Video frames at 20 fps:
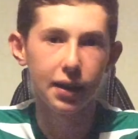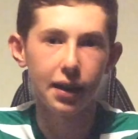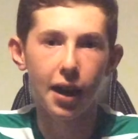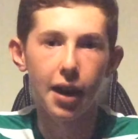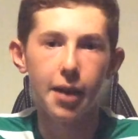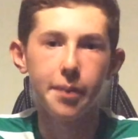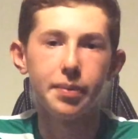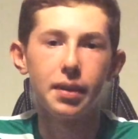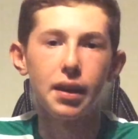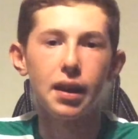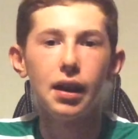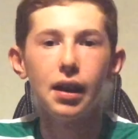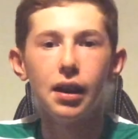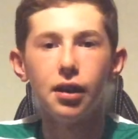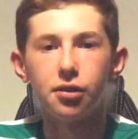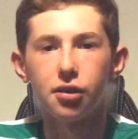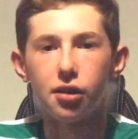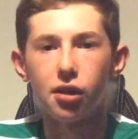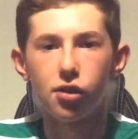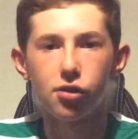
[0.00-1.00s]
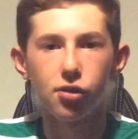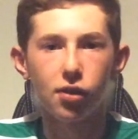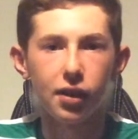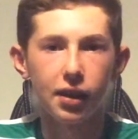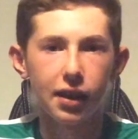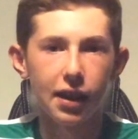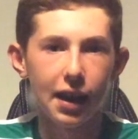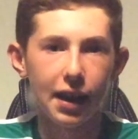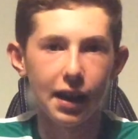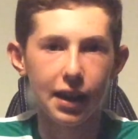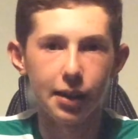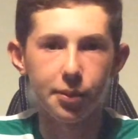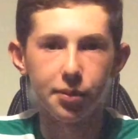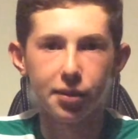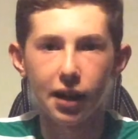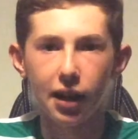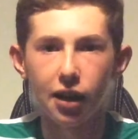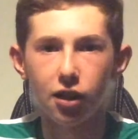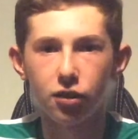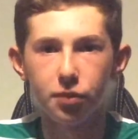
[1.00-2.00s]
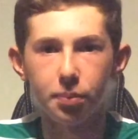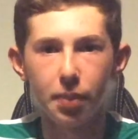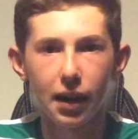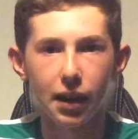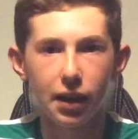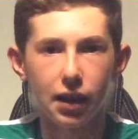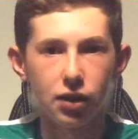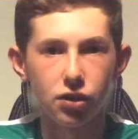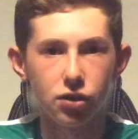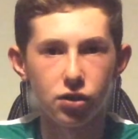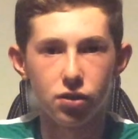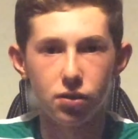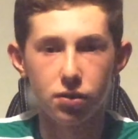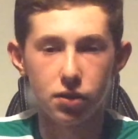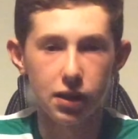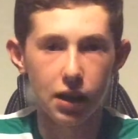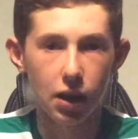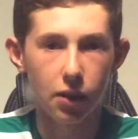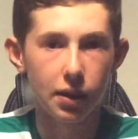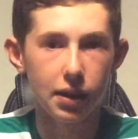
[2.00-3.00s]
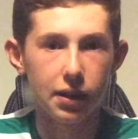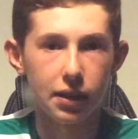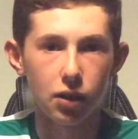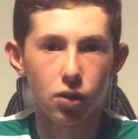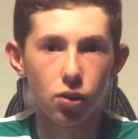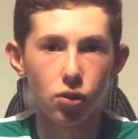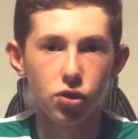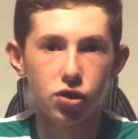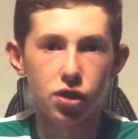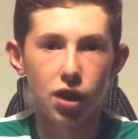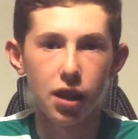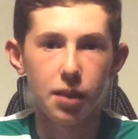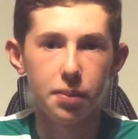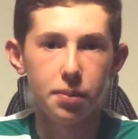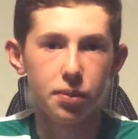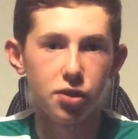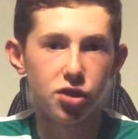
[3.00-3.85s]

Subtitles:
game. So they're trying to get Liam Scales back and into good shape,